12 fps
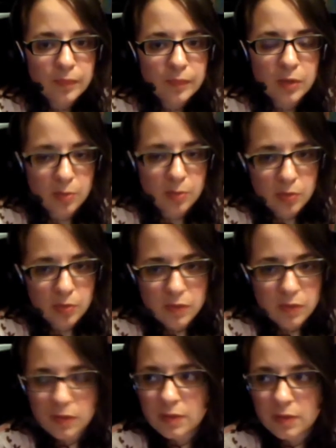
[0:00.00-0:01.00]
And they're
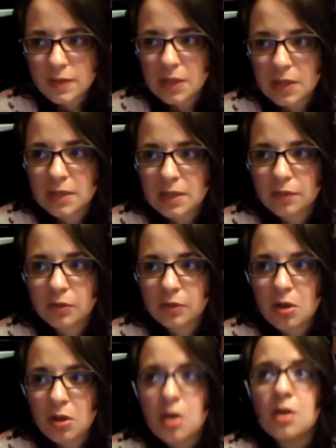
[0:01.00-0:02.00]
both slightly different.
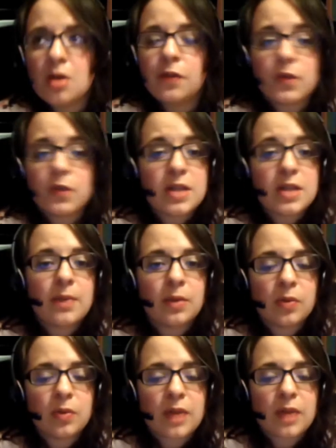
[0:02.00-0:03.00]
First time I
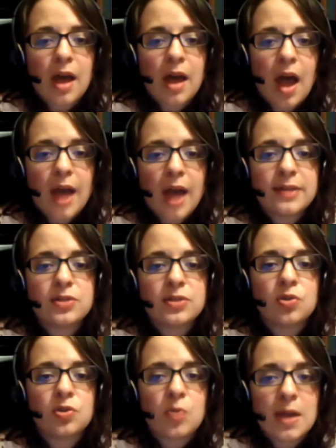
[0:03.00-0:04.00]
rode that, I
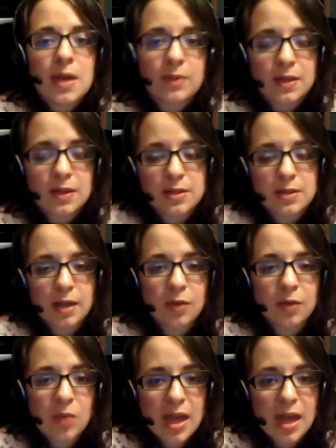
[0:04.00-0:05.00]
screamed the
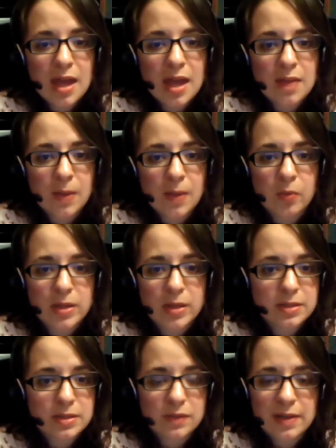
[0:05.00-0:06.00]
entire way, and then the
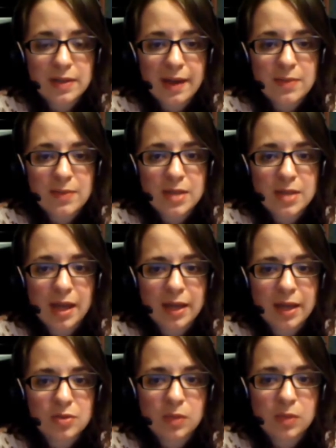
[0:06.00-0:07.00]
rest of the times I
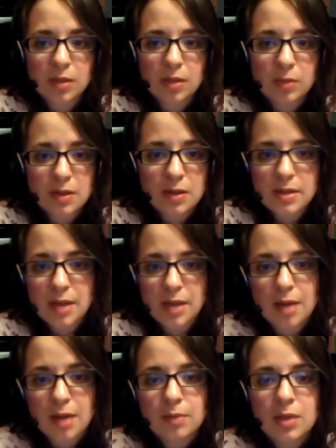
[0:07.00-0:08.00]
had to be completely
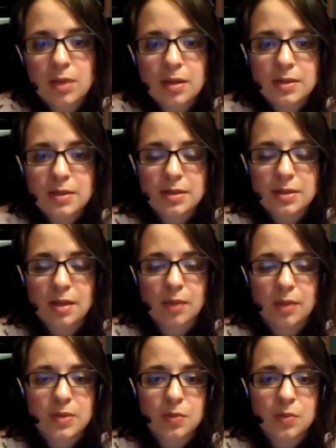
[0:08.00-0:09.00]
silent because I
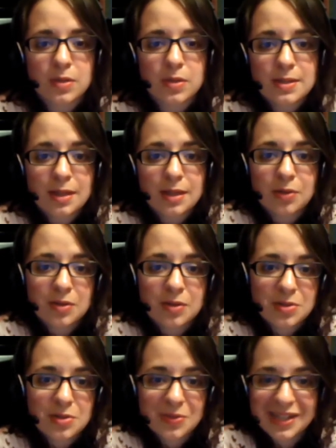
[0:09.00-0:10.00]
was hoarse. I
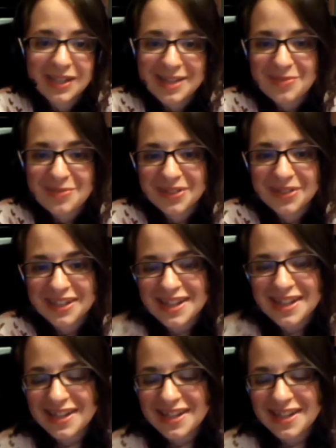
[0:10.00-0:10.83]
couldn't do it anymore.